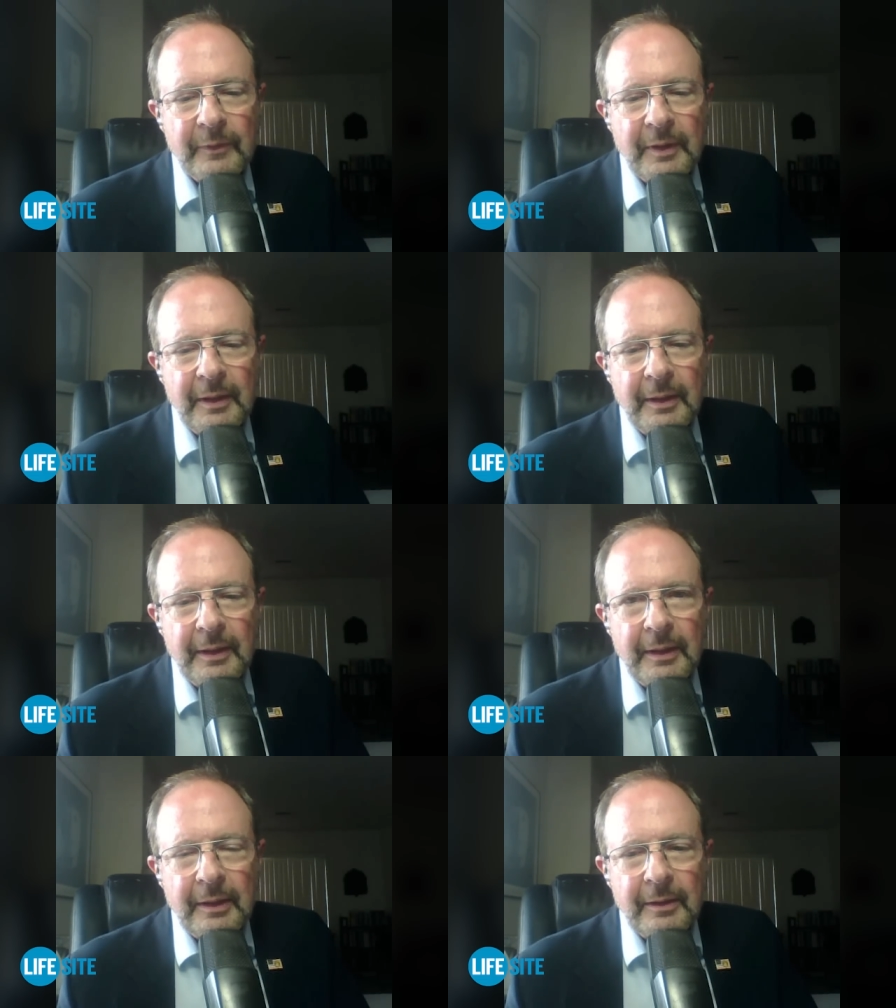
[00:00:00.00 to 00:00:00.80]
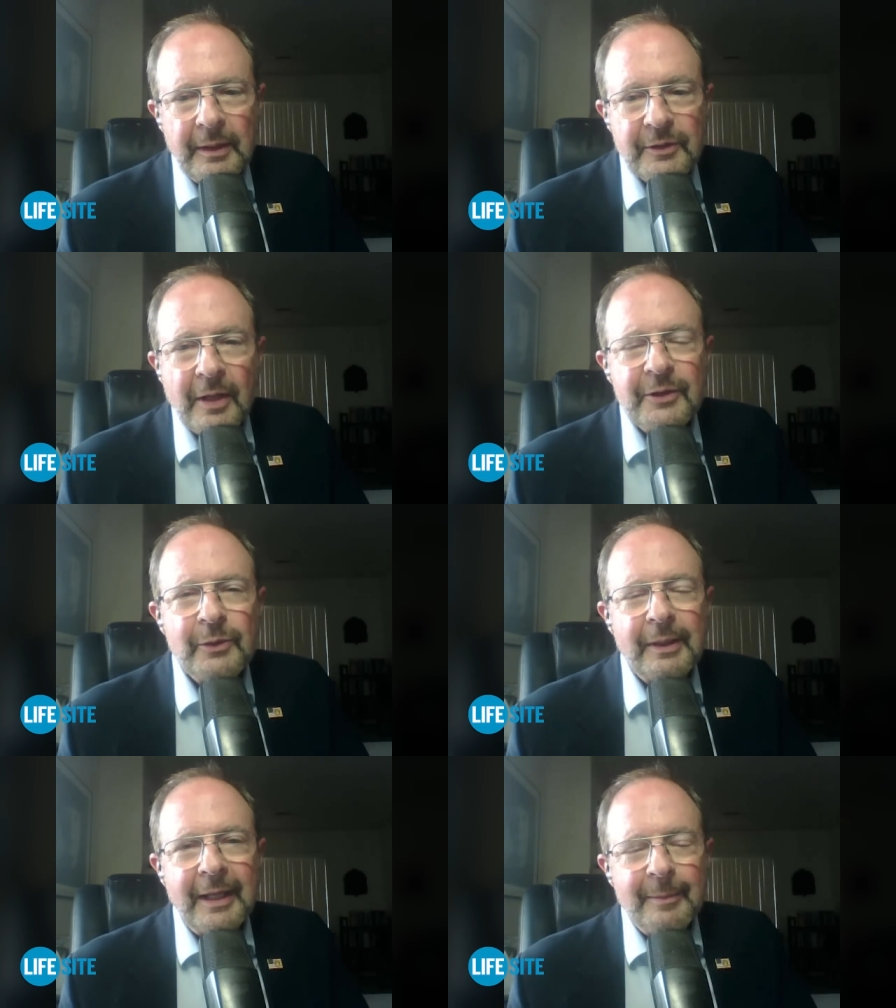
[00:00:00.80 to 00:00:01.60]
it's
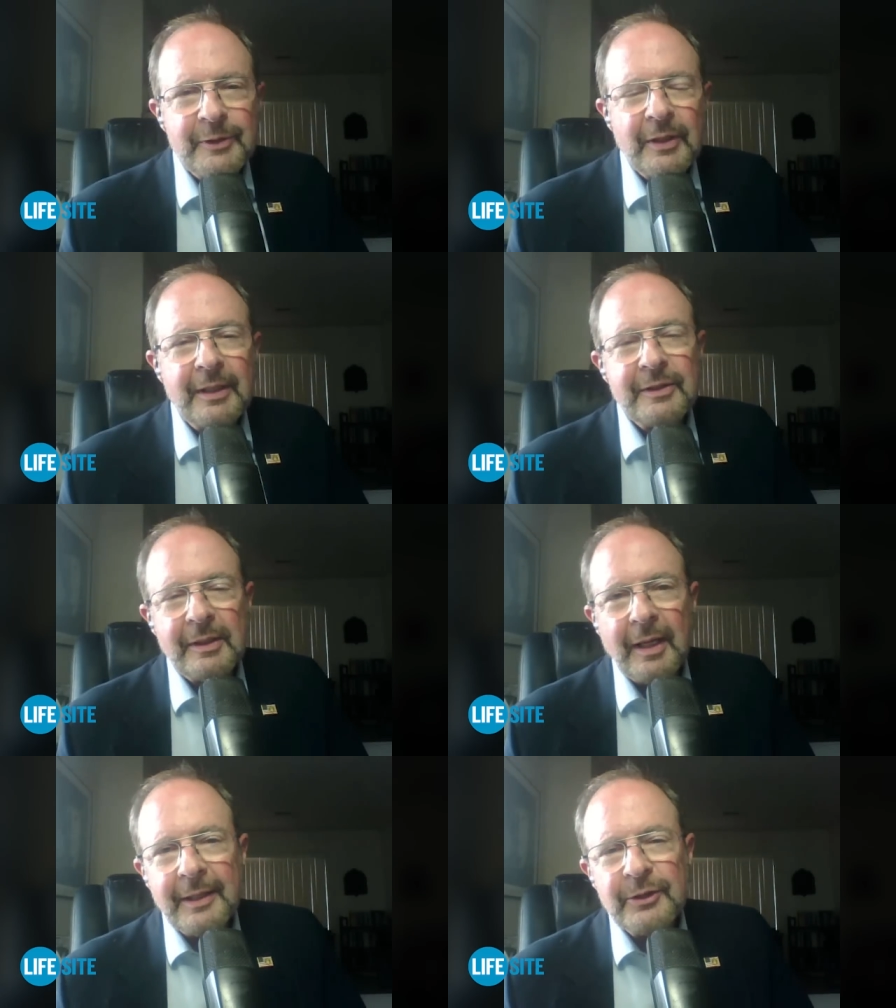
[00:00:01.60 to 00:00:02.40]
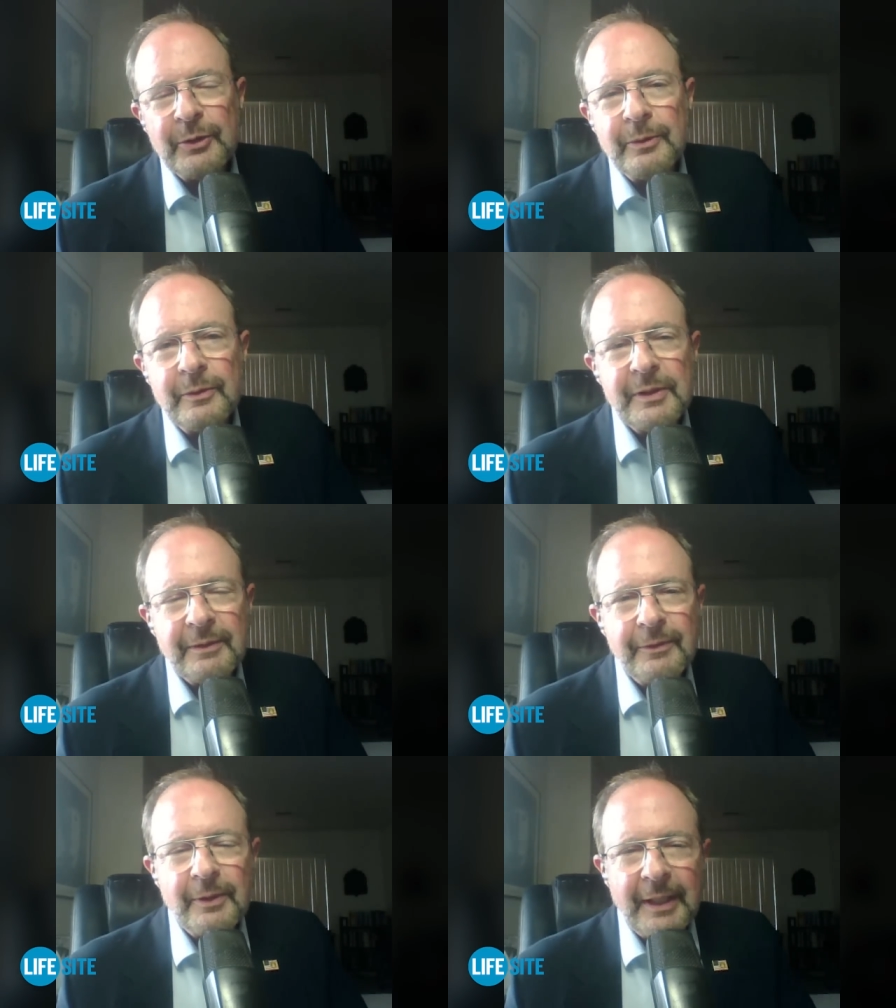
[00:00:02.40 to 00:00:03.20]
also on Amazon. It's on
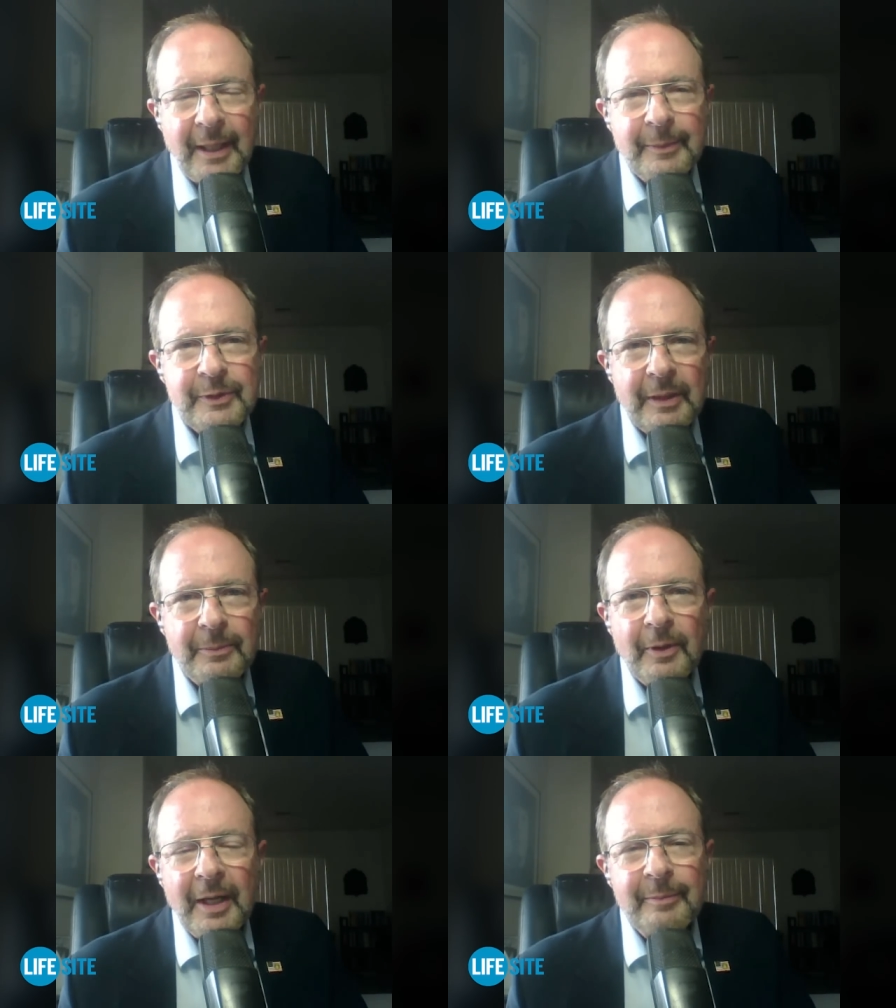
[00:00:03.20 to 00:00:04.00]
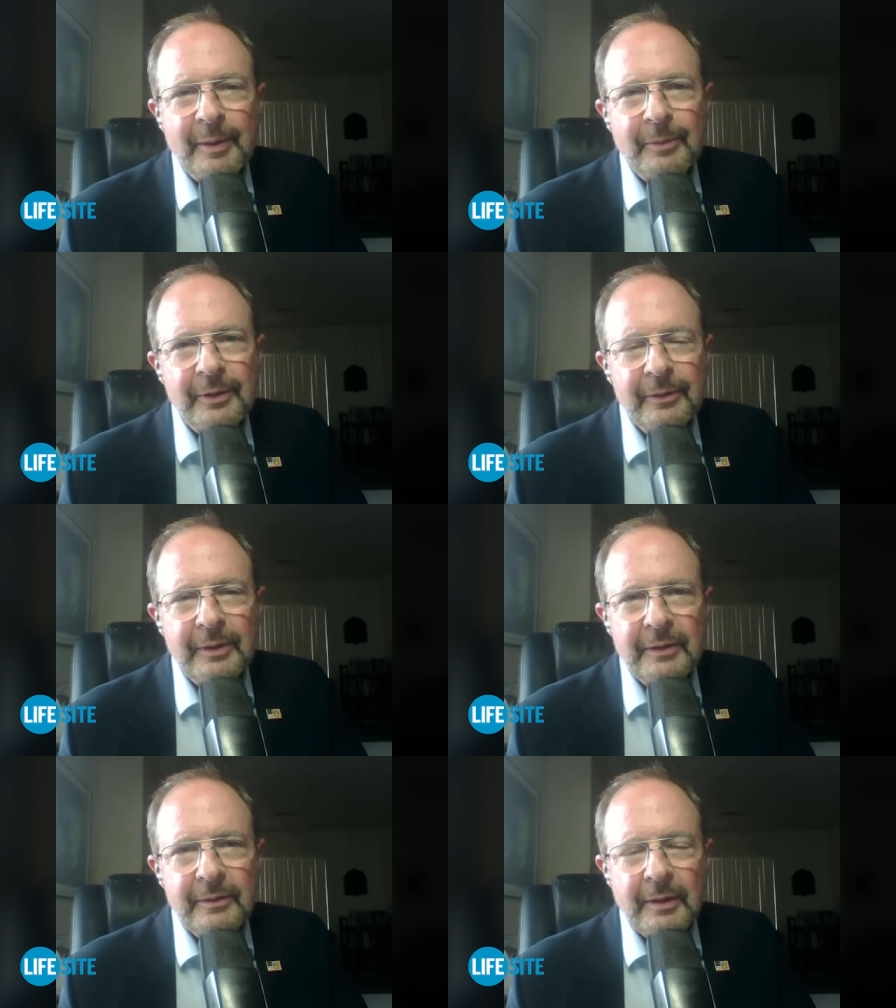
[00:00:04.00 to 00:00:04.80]
iTunes. If you're an Amazon Prime member,
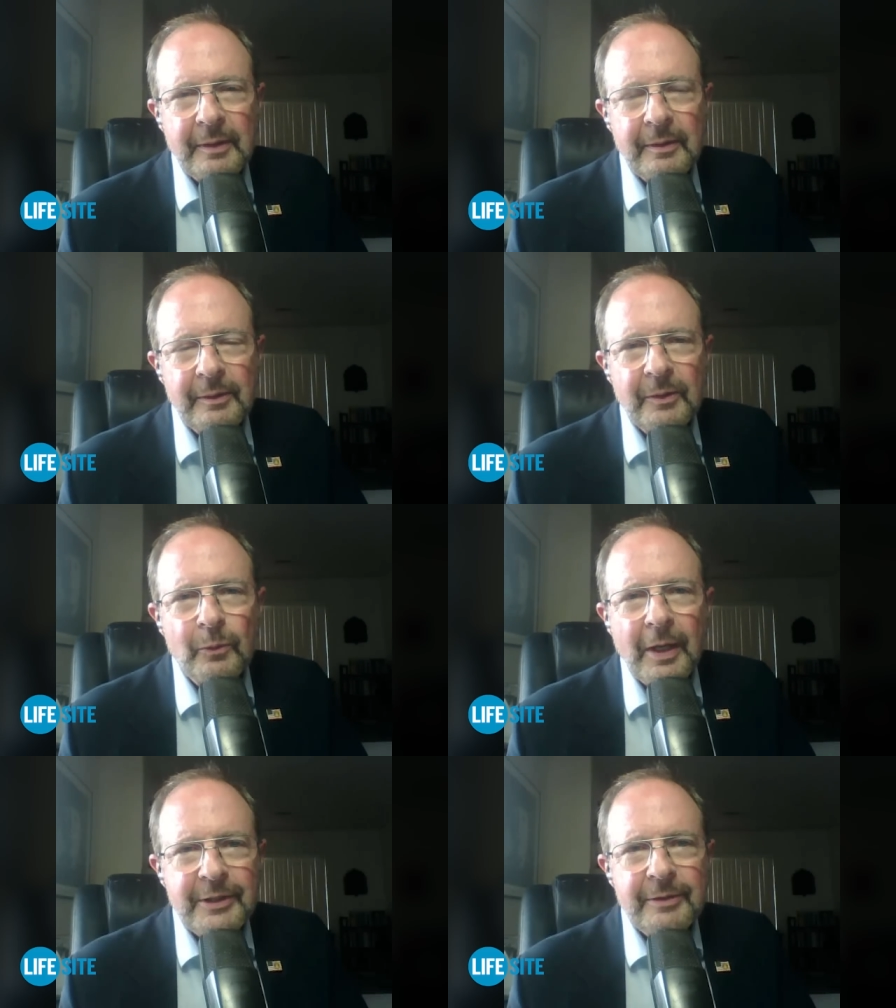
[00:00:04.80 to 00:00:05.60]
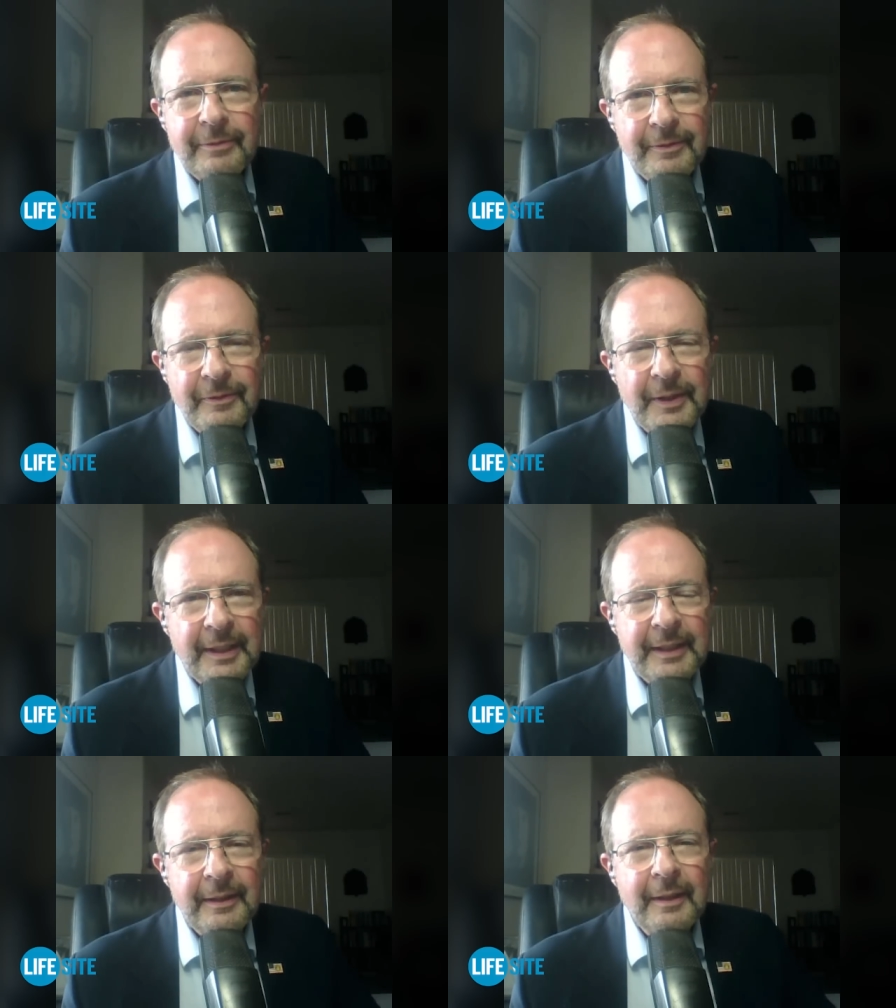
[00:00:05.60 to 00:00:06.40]
you can watch it for
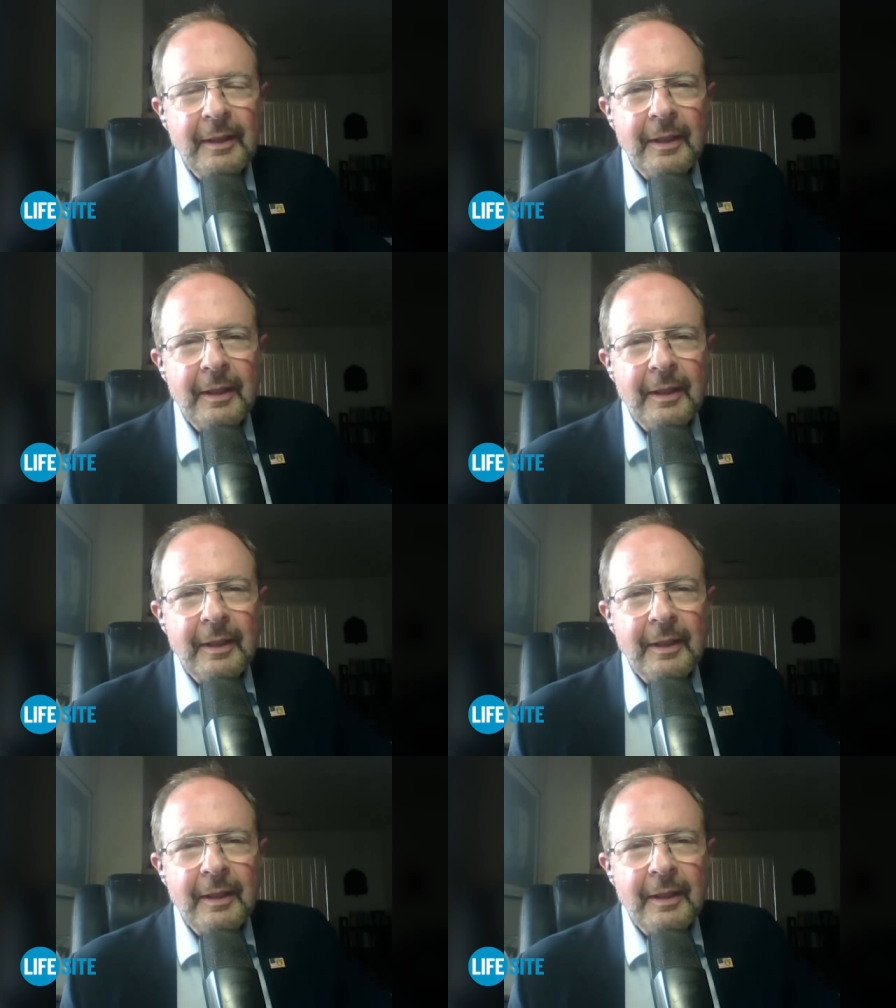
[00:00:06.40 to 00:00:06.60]
free.